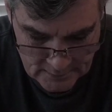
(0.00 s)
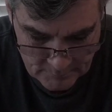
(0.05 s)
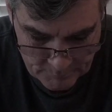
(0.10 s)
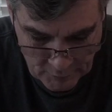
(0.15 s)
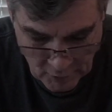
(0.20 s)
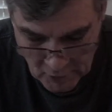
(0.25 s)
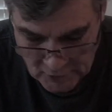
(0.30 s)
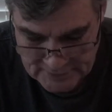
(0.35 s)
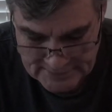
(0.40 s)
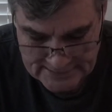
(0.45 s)

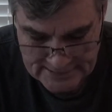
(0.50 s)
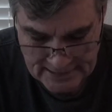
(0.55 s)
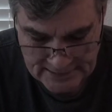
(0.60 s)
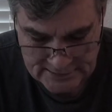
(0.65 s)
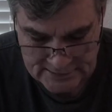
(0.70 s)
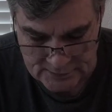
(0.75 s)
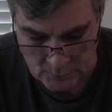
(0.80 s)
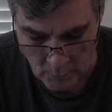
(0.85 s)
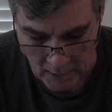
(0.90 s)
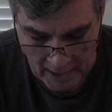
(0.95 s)
Paul
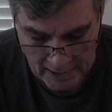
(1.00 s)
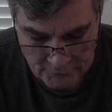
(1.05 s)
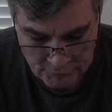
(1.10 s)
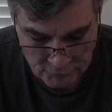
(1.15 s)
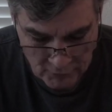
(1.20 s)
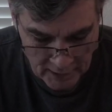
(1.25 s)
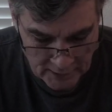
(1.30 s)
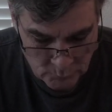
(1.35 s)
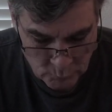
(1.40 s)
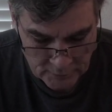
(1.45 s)
says, so I
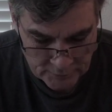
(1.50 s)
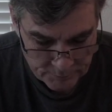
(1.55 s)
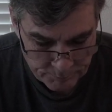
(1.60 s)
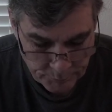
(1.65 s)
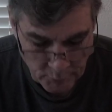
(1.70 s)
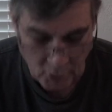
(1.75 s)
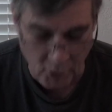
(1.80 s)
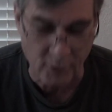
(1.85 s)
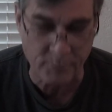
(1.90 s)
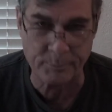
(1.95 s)
run with
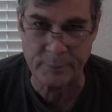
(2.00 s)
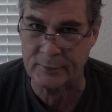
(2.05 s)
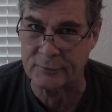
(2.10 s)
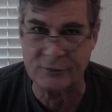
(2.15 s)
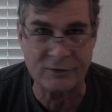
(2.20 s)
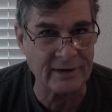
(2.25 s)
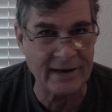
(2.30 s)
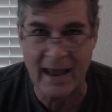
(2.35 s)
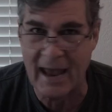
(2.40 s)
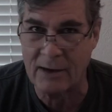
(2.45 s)

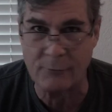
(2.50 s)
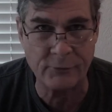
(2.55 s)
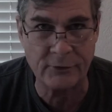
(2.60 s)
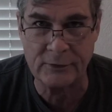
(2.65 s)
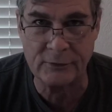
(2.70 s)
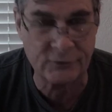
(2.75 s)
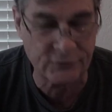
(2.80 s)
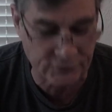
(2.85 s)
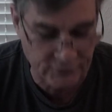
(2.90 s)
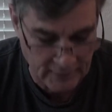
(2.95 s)
purpose in every
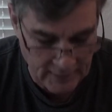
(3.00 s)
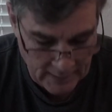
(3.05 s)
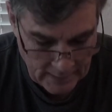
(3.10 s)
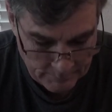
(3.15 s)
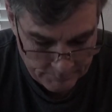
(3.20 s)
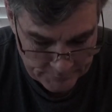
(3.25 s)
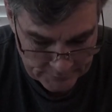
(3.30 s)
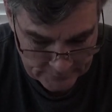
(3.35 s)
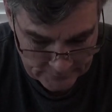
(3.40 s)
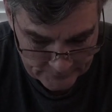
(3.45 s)

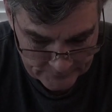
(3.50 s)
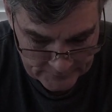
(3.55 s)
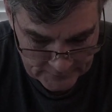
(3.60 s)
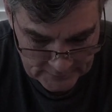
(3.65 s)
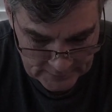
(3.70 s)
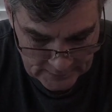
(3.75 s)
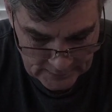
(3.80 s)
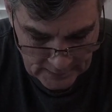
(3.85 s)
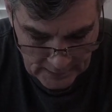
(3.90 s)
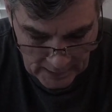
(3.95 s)
step.
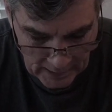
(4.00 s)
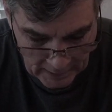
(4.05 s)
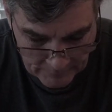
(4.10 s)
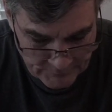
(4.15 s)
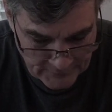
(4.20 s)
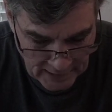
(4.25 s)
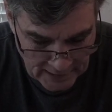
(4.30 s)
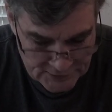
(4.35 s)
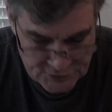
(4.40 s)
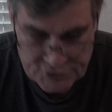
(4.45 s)
I'm
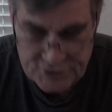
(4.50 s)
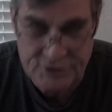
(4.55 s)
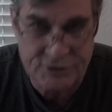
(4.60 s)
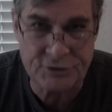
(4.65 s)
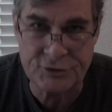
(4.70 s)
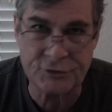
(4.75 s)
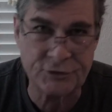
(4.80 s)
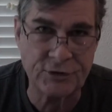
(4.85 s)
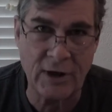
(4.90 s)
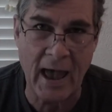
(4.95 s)
not
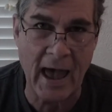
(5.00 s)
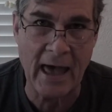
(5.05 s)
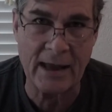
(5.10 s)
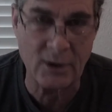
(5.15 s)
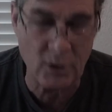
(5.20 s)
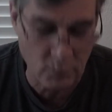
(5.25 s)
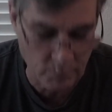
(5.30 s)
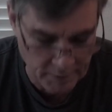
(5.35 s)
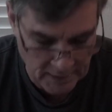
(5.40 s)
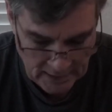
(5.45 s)
just
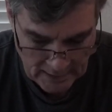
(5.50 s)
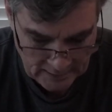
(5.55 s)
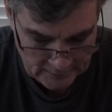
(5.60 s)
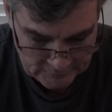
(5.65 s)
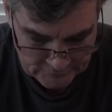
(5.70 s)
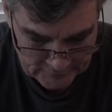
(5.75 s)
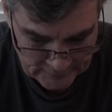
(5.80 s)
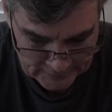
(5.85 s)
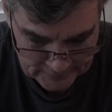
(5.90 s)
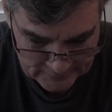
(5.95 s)
shadow
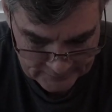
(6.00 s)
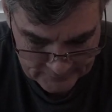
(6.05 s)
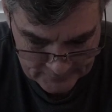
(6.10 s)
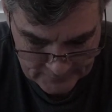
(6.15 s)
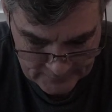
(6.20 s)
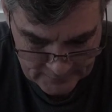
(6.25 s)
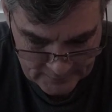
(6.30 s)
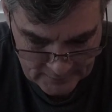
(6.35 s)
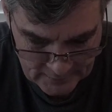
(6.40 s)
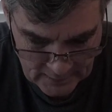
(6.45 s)
boxing.
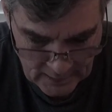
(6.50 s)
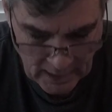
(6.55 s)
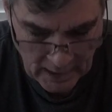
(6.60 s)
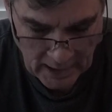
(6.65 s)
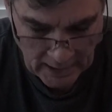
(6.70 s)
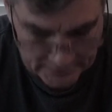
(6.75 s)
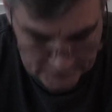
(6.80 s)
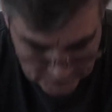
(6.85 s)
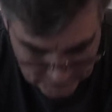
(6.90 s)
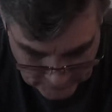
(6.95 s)

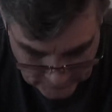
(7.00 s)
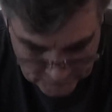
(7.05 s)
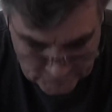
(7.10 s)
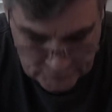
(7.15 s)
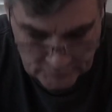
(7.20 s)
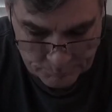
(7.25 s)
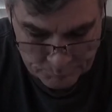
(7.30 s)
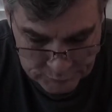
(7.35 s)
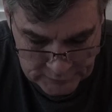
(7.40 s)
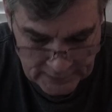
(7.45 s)
I
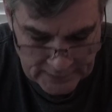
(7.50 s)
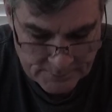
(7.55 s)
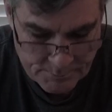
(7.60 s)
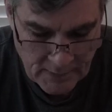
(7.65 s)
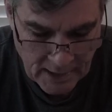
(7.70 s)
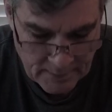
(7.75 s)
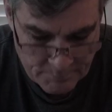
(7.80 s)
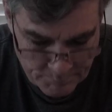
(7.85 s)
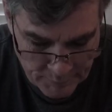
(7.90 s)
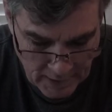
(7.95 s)
discipline
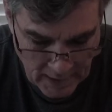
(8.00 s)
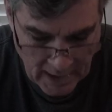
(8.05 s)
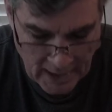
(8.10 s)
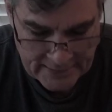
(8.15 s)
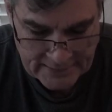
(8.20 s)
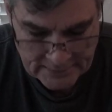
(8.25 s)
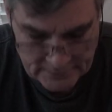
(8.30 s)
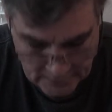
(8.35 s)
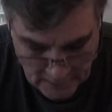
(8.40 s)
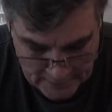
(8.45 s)
my
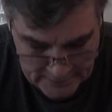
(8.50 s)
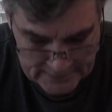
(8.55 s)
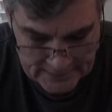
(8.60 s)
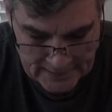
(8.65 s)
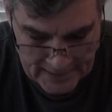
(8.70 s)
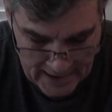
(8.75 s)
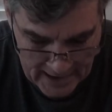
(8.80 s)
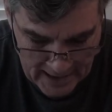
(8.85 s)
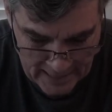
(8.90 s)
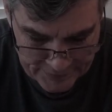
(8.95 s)
body like
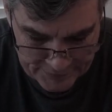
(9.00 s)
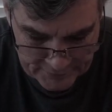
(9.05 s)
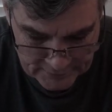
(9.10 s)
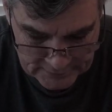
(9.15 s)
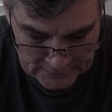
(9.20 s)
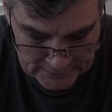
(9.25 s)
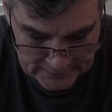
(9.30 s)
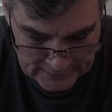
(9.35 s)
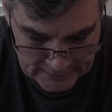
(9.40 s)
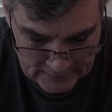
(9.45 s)
an
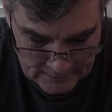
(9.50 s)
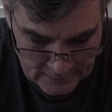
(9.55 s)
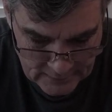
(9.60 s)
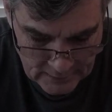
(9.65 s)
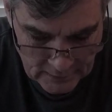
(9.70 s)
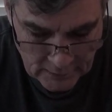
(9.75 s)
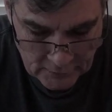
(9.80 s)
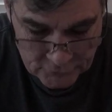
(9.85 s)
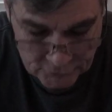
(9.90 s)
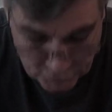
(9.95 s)
athlete,
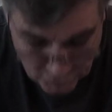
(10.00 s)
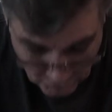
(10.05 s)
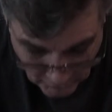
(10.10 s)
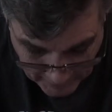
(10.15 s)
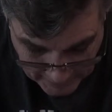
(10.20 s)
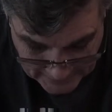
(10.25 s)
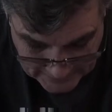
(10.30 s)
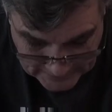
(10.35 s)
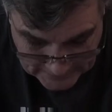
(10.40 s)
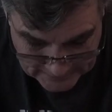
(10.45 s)

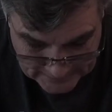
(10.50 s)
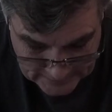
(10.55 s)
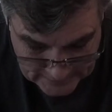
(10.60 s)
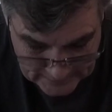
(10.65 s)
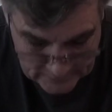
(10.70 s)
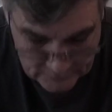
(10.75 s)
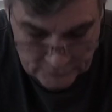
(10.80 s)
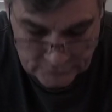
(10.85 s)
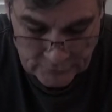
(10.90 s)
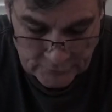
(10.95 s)
training
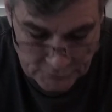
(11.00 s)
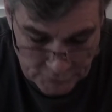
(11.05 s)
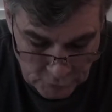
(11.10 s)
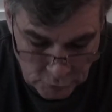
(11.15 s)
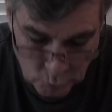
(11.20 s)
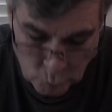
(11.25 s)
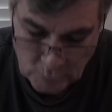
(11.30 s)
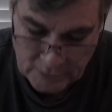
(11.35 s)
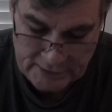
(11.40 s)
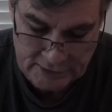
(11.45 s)
it to do
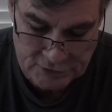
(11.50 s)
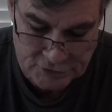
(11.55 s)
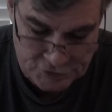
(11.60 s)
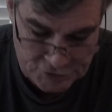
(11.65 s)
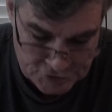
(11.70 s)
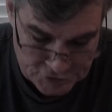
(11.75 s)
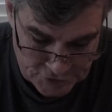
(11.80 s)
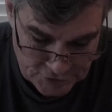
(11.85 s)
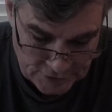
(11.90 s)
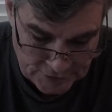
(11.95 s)
what it
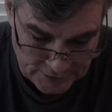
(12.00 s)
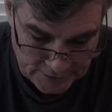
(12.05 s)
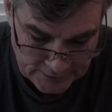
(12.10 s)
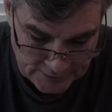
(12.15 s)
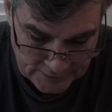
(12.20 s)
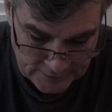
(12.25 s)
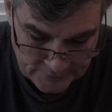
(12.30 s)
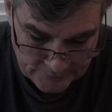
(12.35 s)
should.